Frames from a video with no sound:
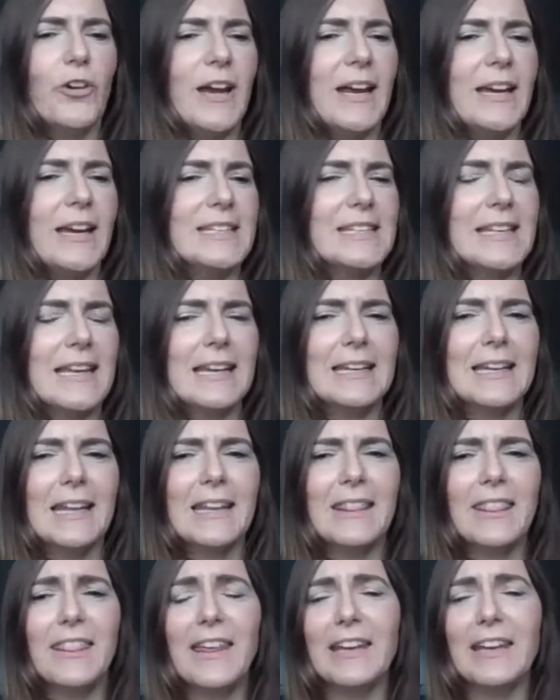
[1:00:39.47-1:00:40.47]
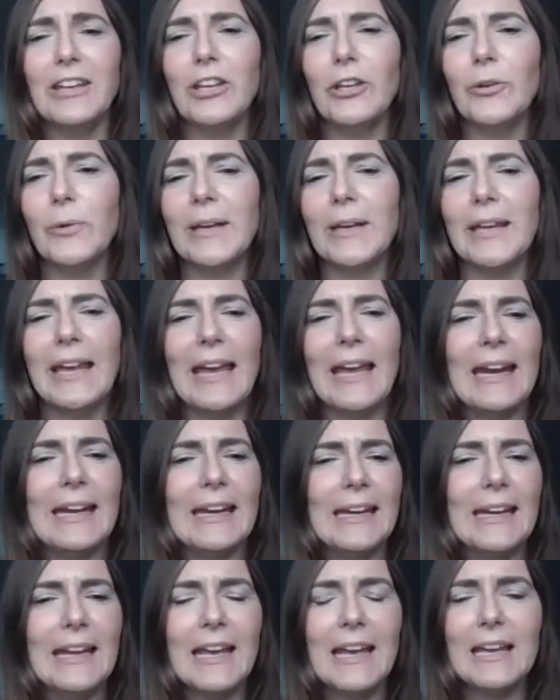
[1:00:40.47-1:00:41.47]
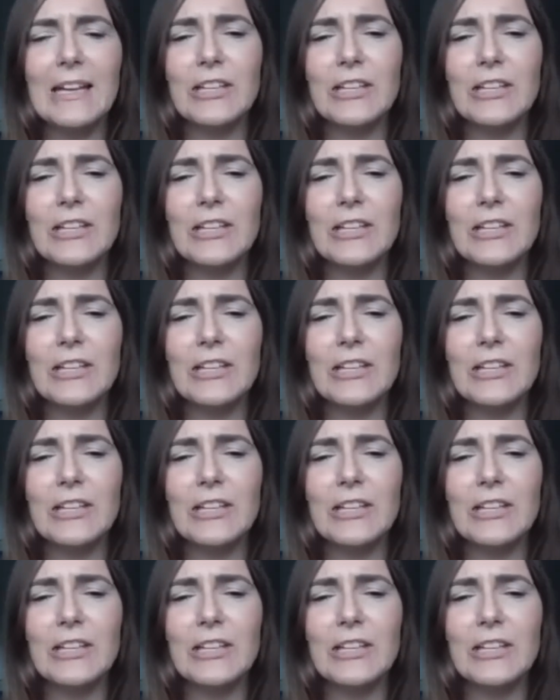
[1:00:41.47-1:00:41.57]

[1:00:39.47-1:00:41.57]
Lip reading: right, and thank you again,